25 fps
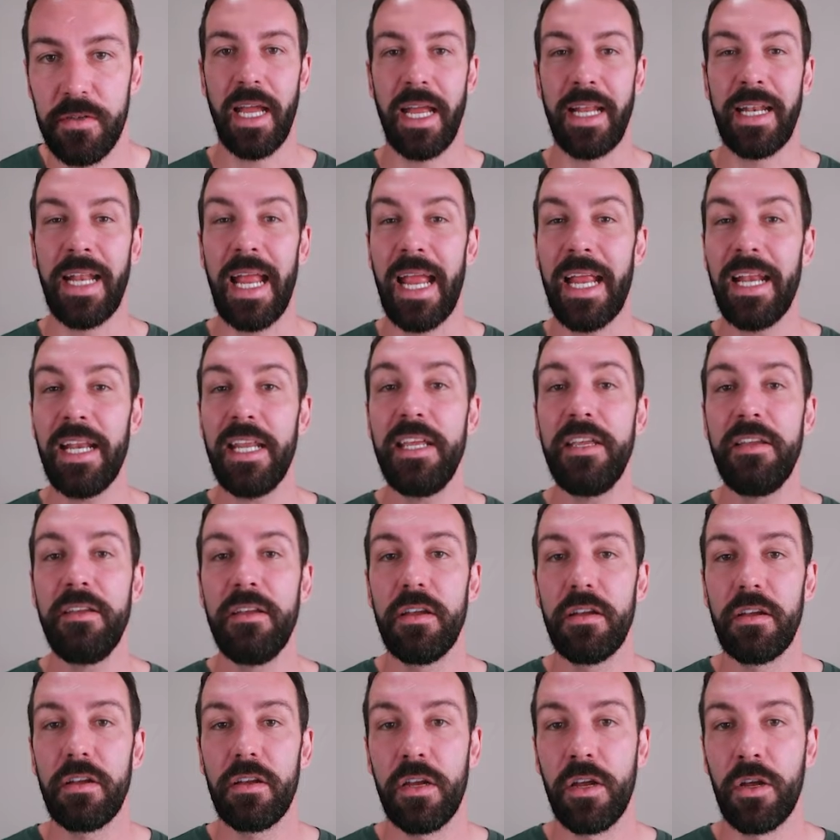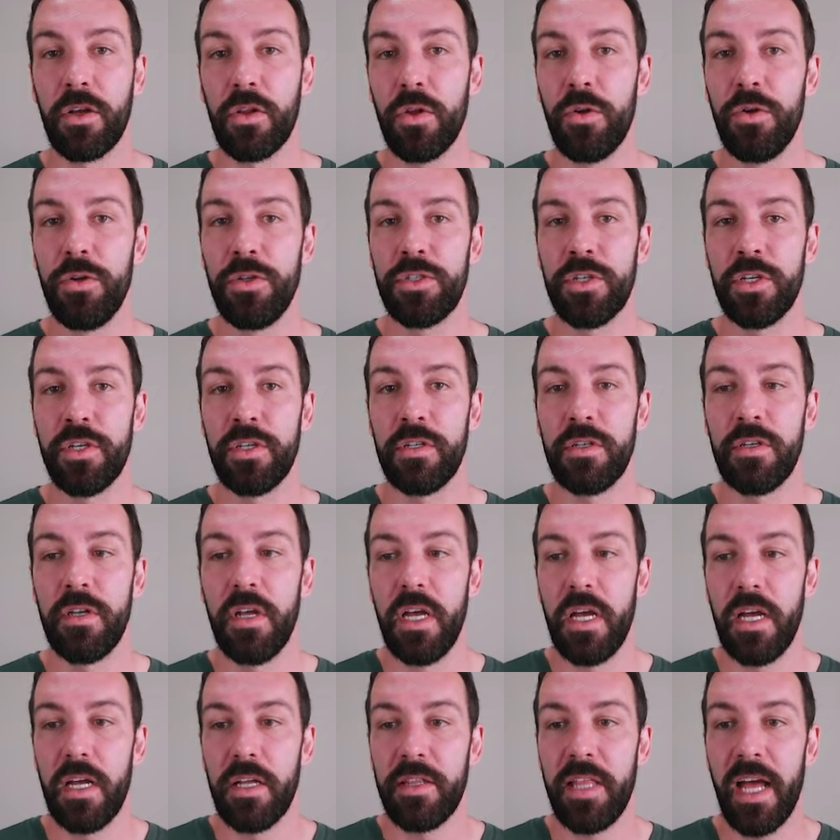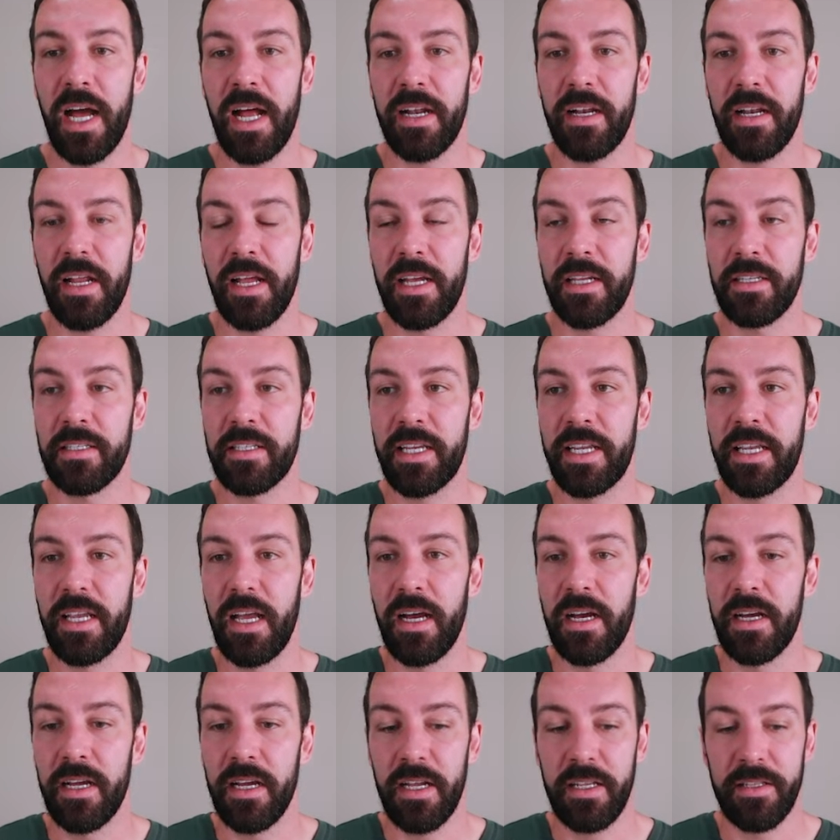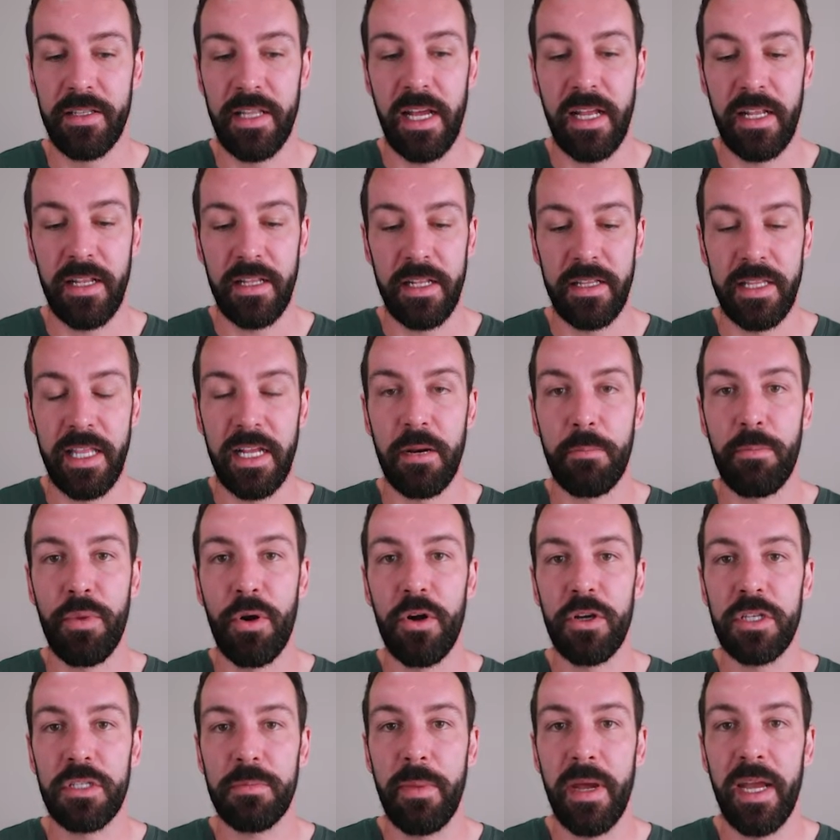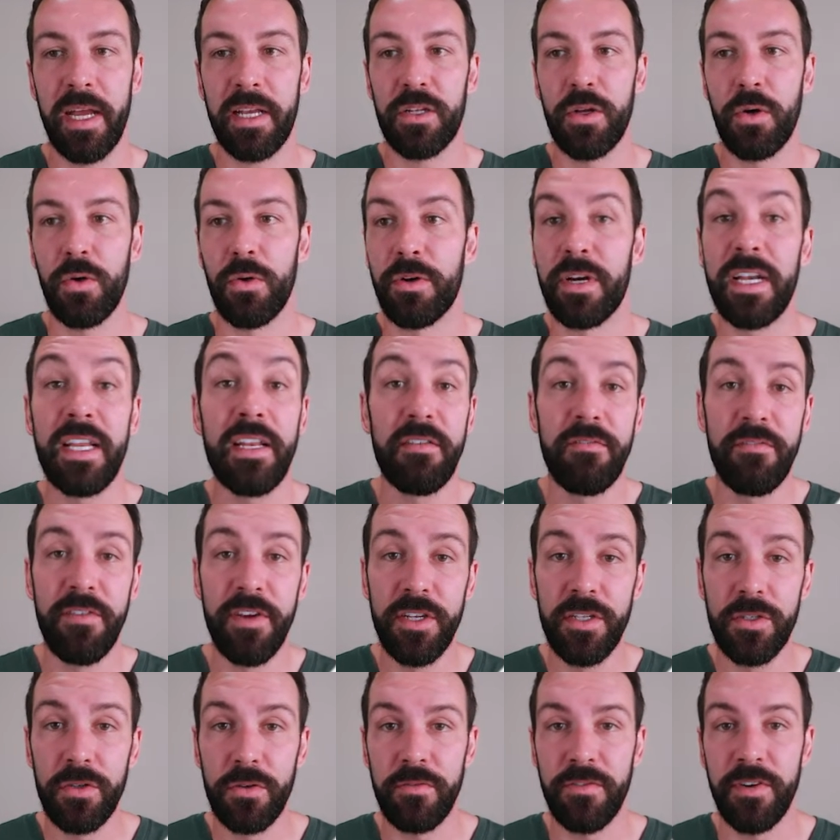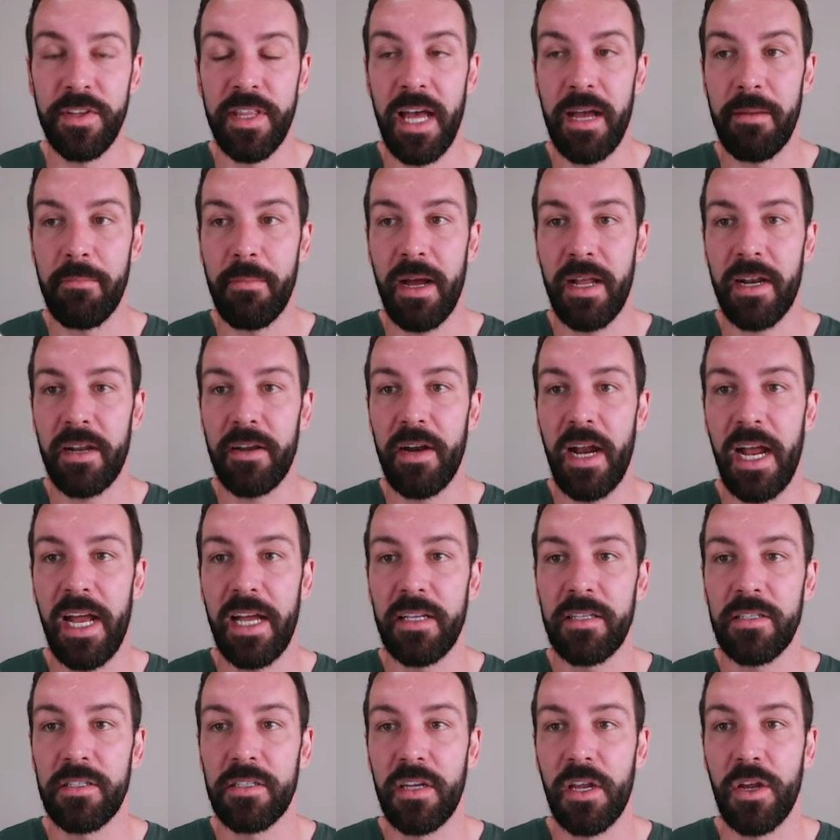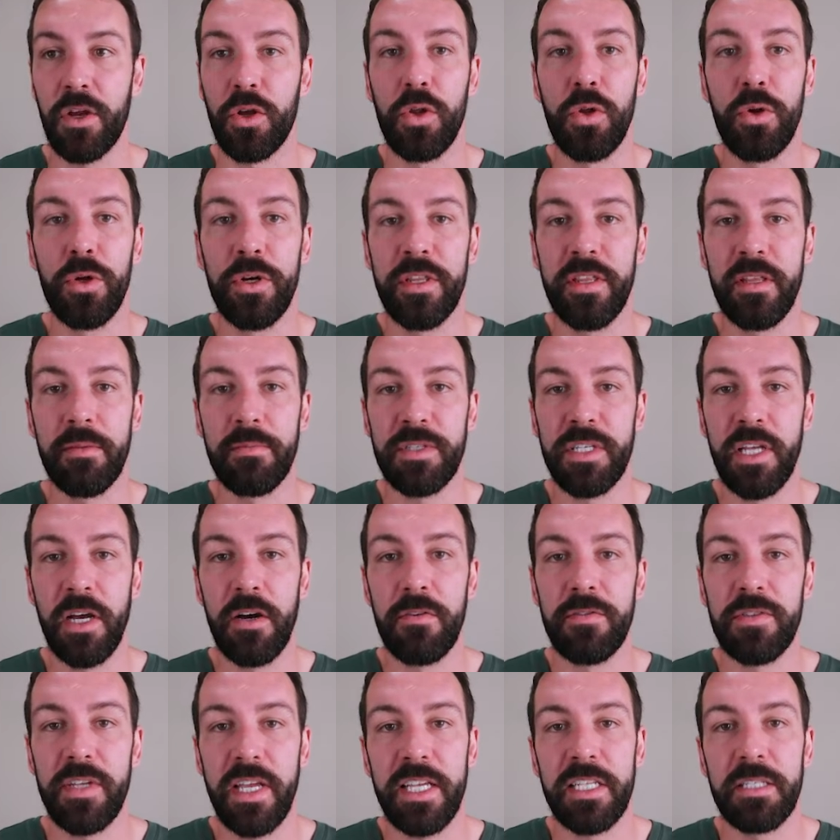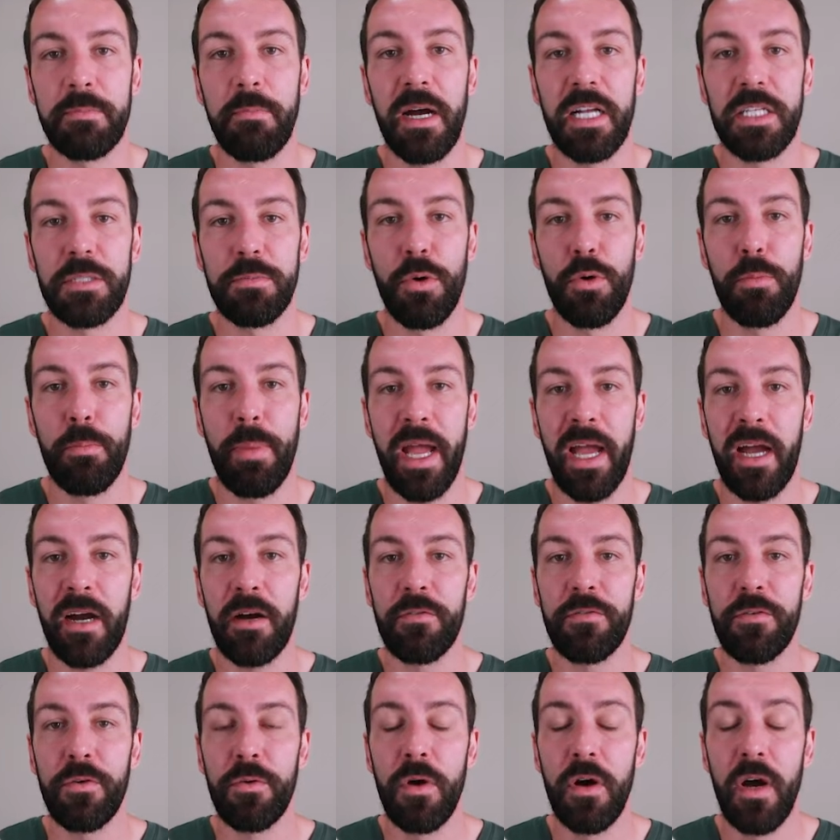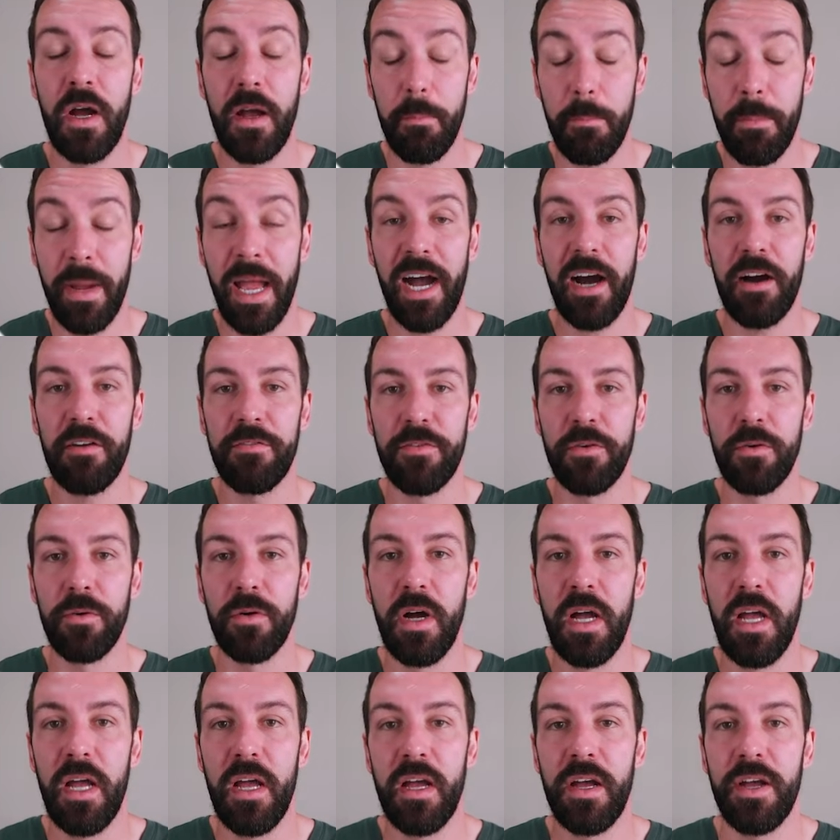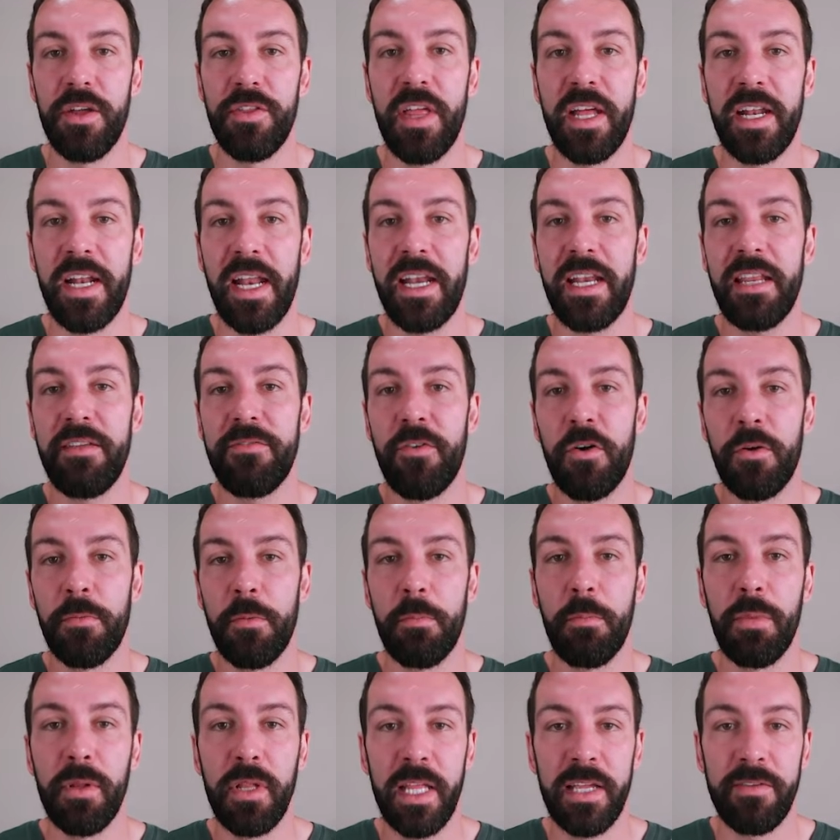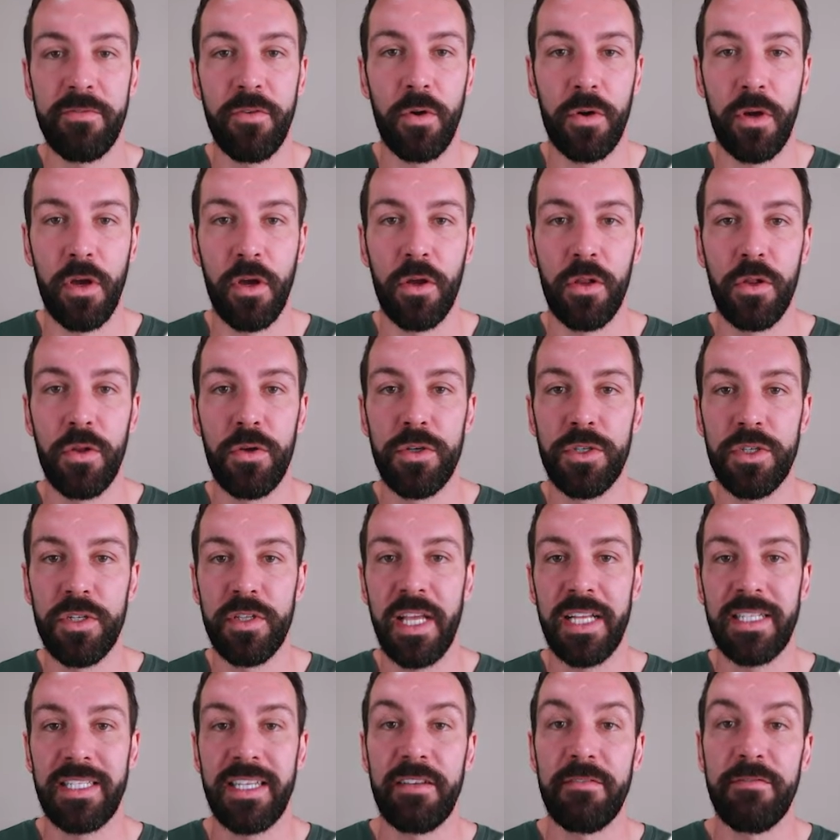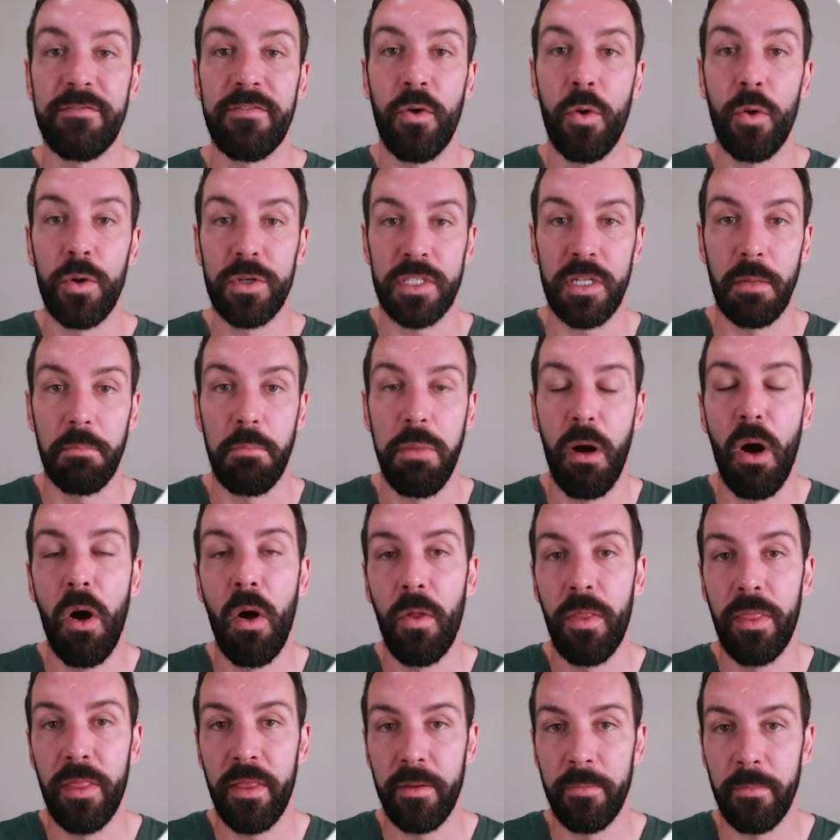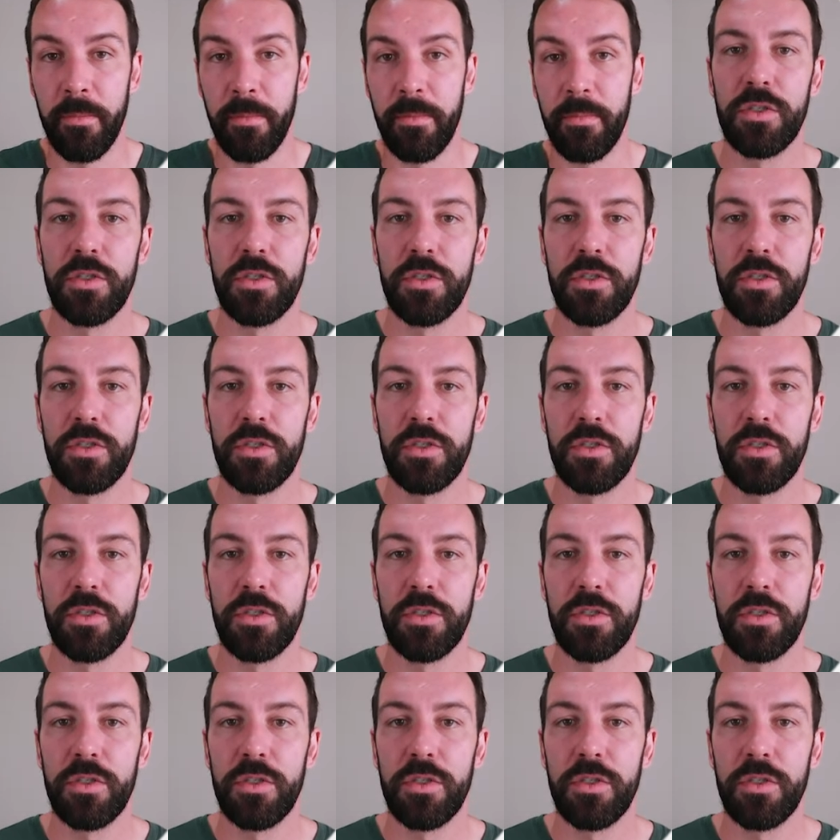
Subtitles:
And any conclusion that has that a prospect or an individual, for that matter, has concluded themselves is much more powerful than any form of belief or conclusion that's enforced upon them.